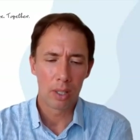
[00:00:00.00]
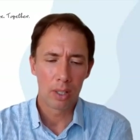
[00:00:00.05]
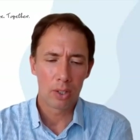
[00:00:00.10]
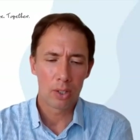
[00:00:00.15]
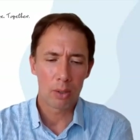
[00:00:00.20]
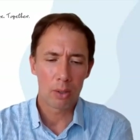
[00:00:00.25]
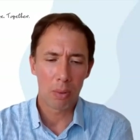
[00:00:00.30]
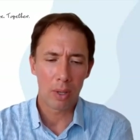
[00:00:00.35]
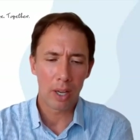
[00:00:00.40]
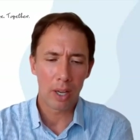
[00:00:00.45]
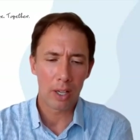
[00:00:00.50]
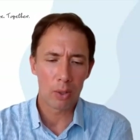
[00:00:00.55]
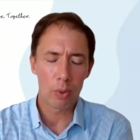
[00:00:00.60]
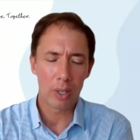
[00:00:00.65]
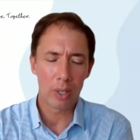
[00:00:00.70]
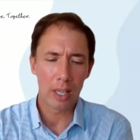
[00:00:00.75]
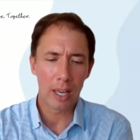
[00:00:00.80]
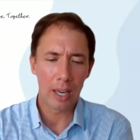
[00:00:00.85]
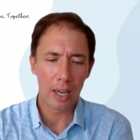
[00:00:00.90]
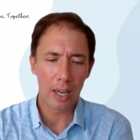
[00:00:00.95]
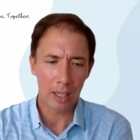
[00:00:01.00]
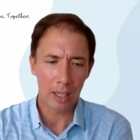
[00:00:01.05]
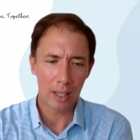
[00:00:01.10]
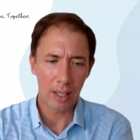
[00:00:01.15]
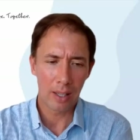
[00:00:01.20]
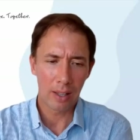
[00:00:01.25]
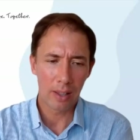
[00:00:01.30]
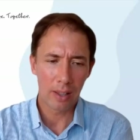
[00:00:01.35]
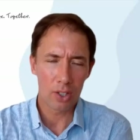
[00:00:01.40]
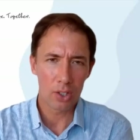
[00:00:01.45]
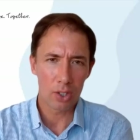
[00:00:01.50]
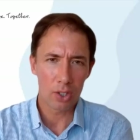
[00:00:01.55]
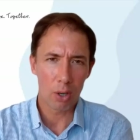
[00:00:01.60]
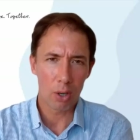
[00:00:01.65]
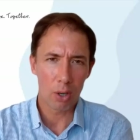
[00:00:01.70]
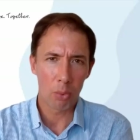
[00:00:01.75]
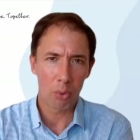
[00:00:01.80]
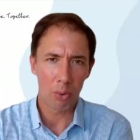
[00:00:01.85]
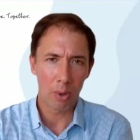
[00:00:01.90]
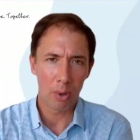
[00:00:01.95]
suppliers we calculated as
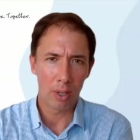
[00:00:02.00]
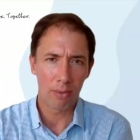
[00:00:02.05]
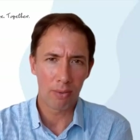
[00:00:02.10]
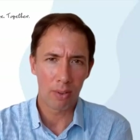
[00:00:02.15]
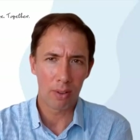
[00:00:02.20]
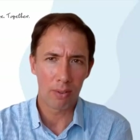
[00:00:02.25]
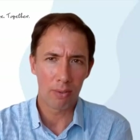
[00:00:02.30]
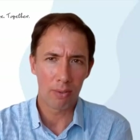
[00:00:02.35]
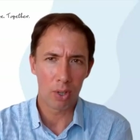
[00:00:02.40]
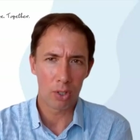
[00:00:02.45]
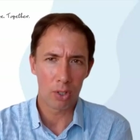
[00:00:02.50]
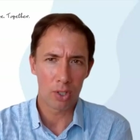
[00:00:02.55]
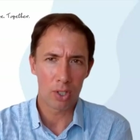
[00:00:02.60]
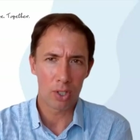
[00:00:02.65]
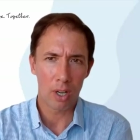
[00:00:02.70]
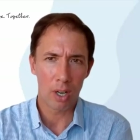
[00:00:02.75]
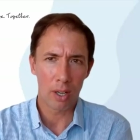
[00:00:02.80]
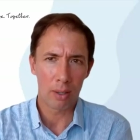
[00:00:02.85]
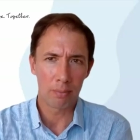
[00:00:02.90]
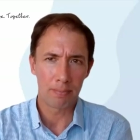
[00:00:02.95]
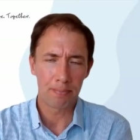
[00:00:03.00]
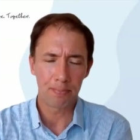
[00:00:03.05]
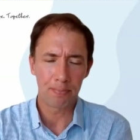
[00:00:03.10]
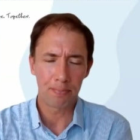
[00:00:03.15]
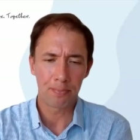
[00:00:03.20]
scope three for the first time.